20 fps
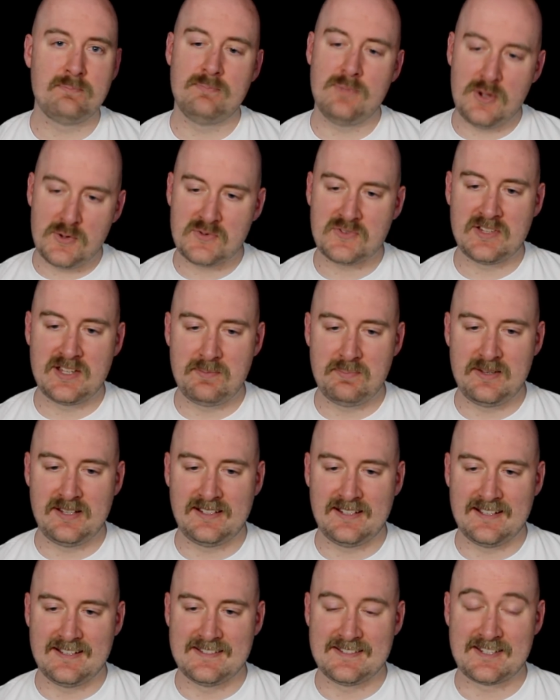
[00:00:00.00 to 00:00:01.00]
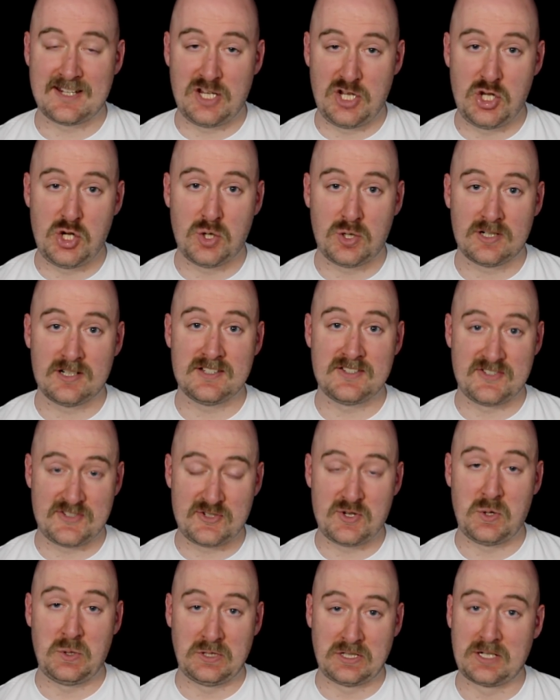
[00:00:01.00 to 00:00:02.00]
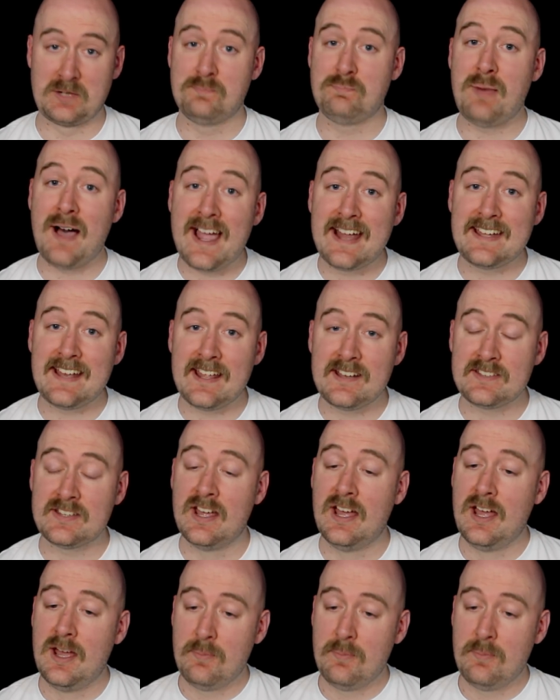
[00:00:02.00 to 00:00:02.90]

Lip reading: mostly because Kiora stole her bident,